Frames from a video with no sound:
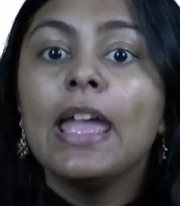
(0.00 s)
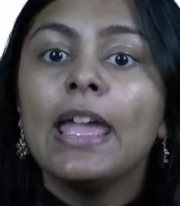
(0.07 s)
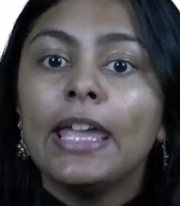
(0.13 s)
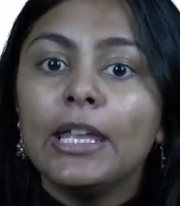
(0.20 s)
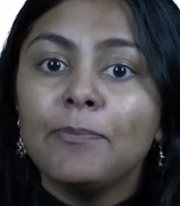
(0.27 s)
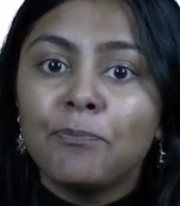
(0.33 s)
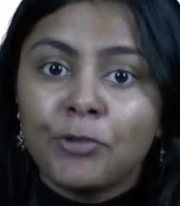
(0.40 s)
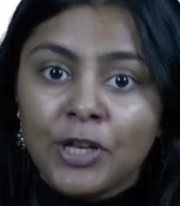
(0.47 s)

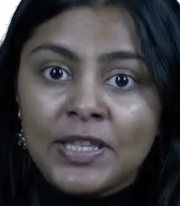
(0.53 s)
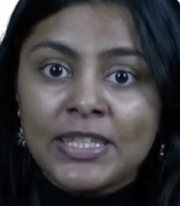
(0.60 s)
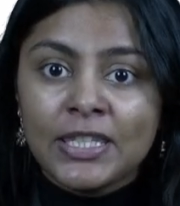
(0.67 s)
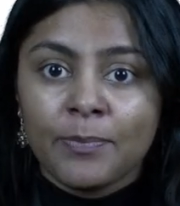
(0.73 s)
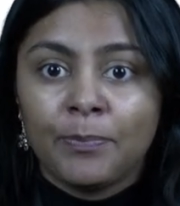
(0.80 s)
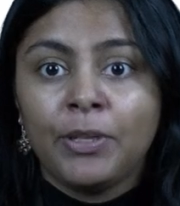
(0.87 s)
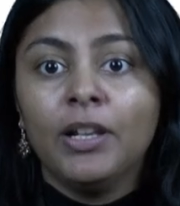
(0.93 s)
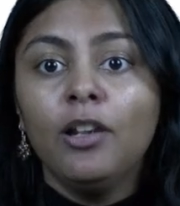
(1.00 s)
In
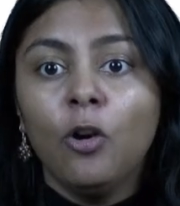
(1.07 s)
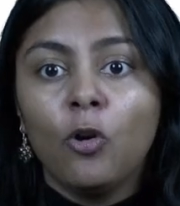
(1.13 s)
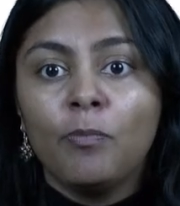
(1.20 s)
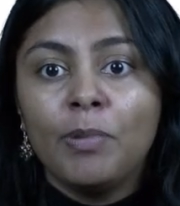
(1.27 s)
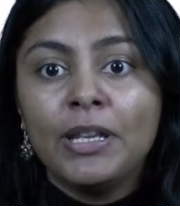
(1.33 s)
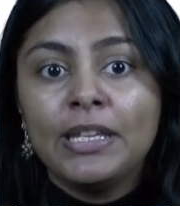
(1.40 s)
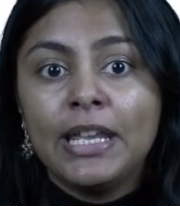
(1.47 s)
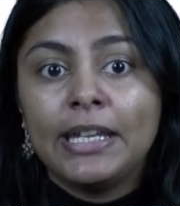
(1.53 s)
principle,
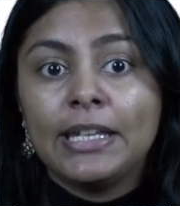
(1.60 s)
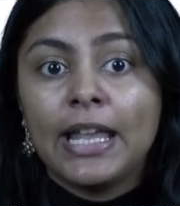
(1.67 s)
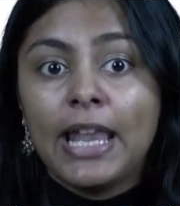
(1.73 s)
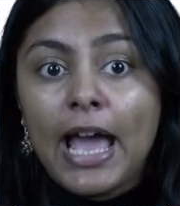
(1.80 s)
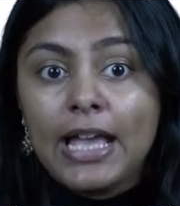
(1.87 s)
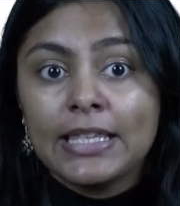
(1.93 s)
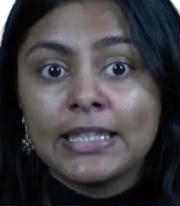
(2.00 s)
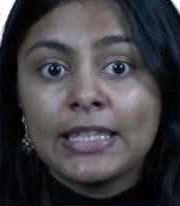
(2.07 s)
open data
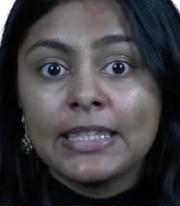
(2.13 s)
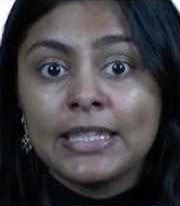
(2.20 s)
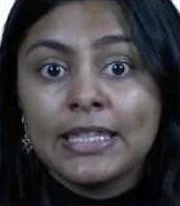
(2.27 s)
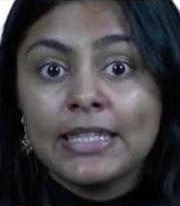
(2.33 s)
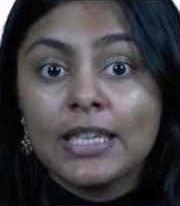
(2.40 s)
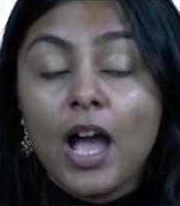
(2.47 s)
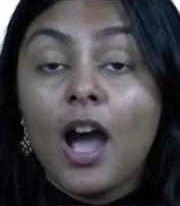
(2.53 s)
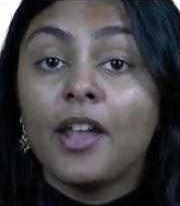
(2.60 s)

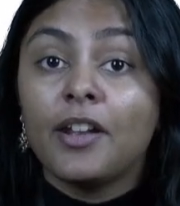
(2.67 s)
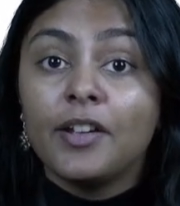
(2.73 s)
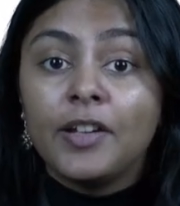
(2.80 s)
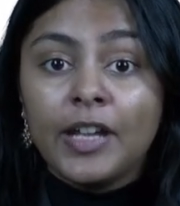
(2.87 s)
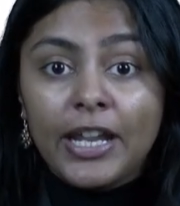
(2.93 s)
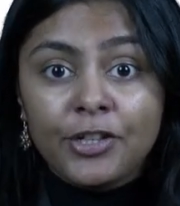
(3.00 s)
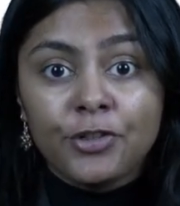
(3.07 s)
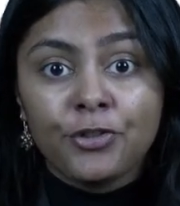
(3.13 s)
licenses are a
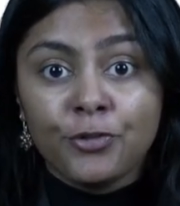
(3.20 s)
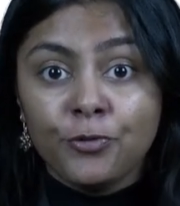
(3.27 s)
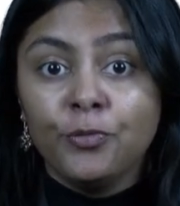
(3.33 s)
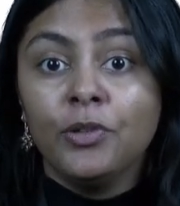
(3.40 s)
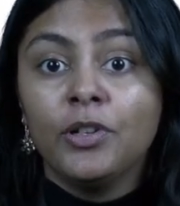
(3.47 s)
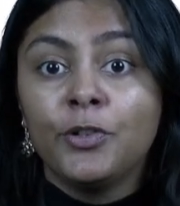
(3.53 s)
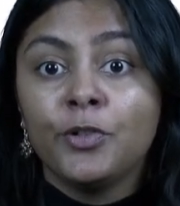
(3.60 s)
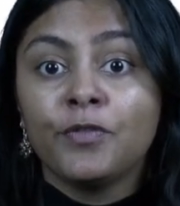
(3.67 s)
great
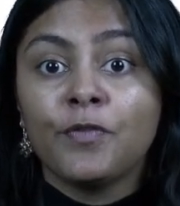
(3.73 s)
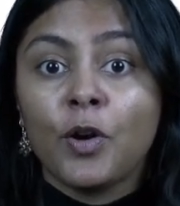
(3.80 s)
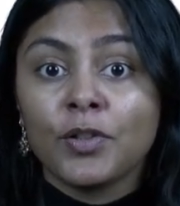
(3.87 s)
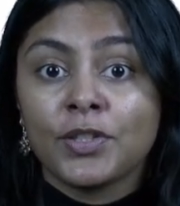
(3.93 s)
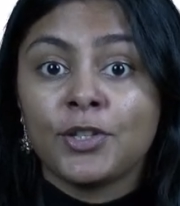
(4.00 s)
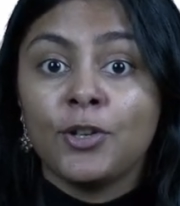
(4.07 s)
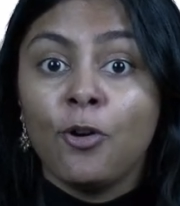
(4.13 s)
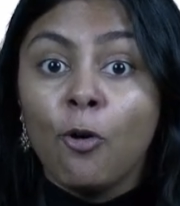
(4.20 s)
tool to
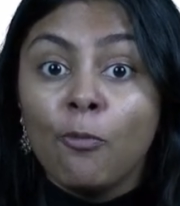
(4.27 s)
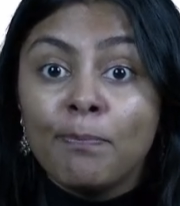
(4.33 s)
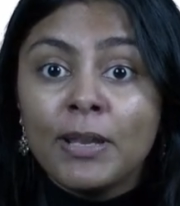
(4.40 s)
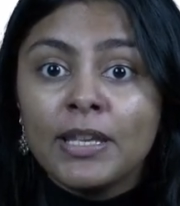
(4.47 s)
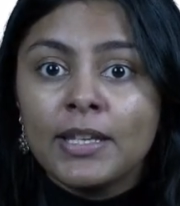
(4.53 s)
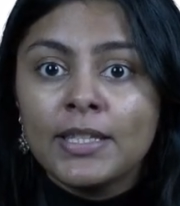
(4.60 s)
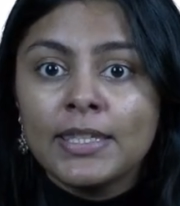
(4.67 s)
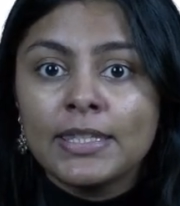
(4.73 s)
foster
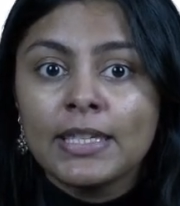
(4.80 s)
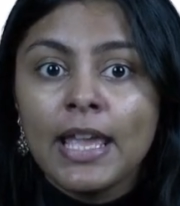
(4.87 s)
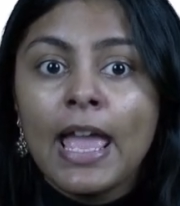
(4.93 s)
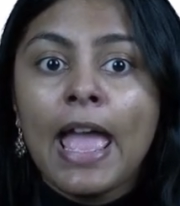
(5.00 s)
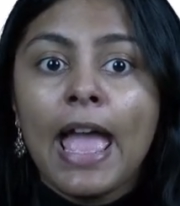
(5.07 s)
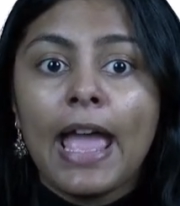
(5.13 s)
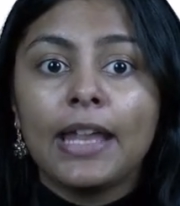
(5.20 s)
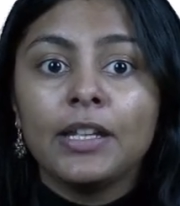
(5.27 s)
openness
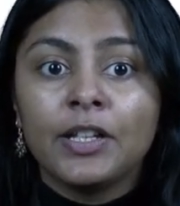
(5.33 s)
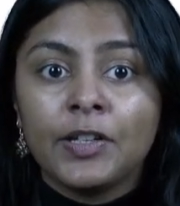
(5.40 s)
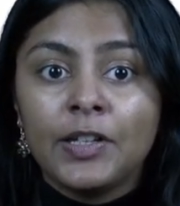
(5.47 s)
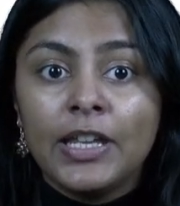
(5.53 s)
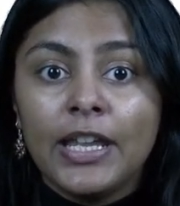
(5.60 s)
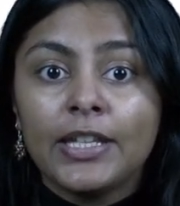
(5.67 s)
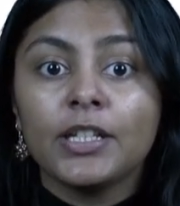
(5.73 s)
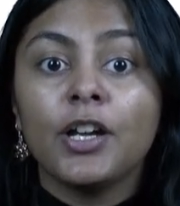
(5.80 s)
and
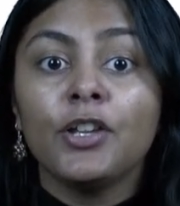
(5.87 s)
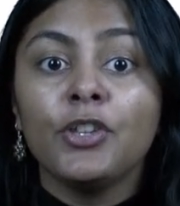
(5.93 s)
create a